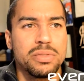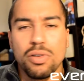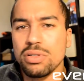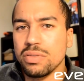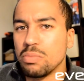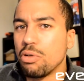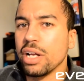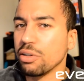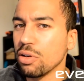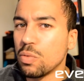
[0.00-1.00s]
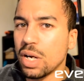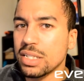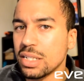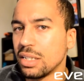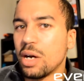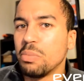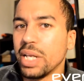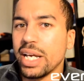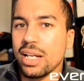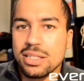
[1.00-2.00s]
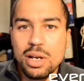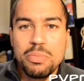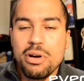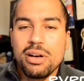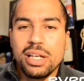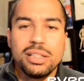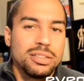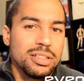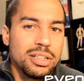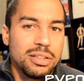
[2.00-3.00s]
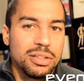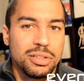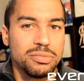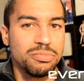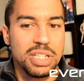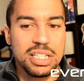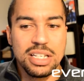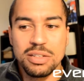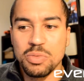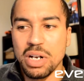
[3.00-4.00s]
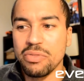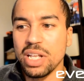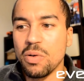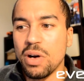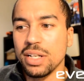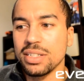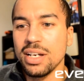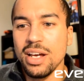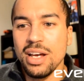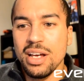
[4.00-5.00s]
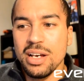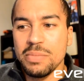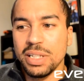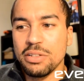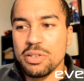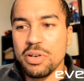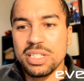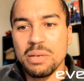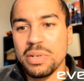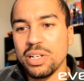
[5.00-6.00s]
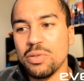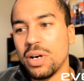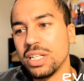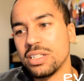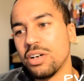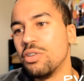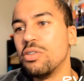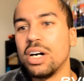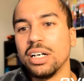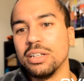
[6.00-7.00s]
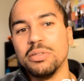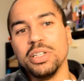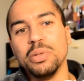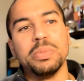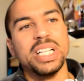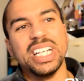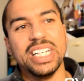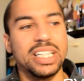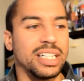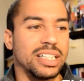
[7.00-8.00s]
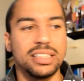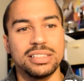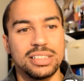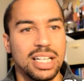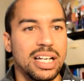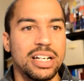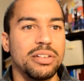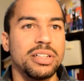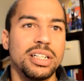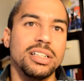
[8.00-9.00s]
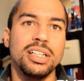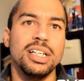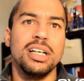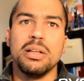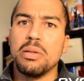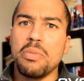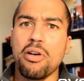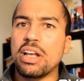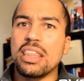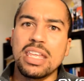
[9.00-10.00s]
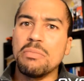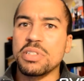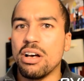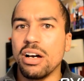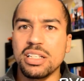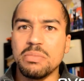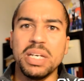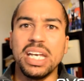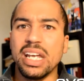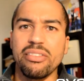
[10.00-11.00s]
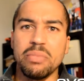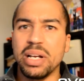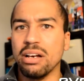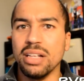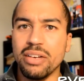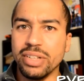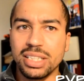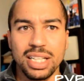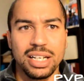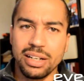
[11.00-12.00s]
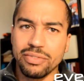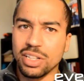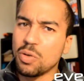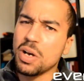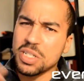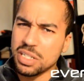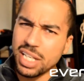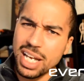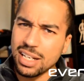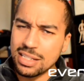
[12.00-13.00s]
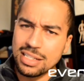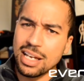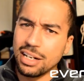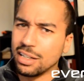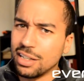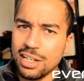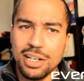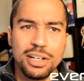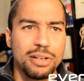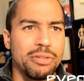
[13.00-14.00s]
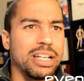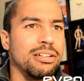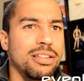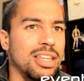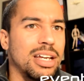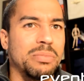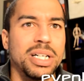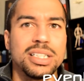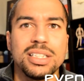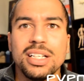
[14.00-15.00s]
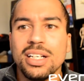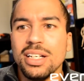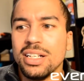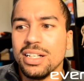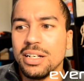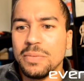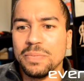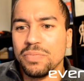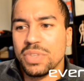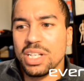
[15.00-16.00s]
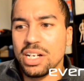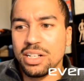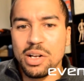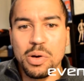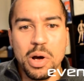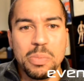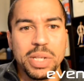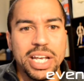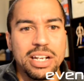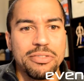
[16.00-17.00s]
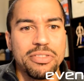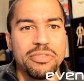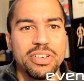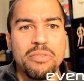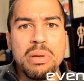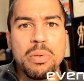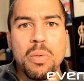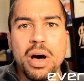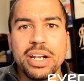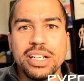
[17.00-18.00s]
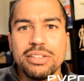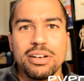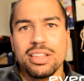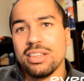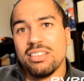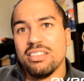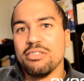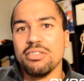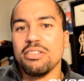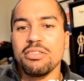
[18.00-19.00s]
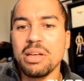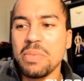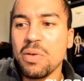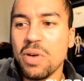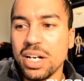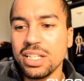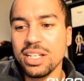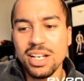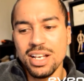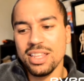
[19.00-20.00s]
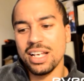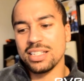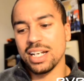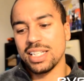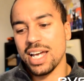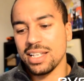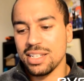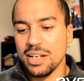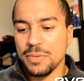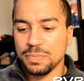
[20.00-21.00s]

Of course, if the bride and groom wants it, and I'll play it. It's their party. It's whatever they want. Then there's always somebody who wants. Oh, uh, will you play? Uh, I don't know the, the Barney theme song. It's a big hit. Everybody will love it. I have to question that because it's not a, a regular thing, but um, I'll, I'll, play it if, if enough people want it, or, or they may want it. Things like that.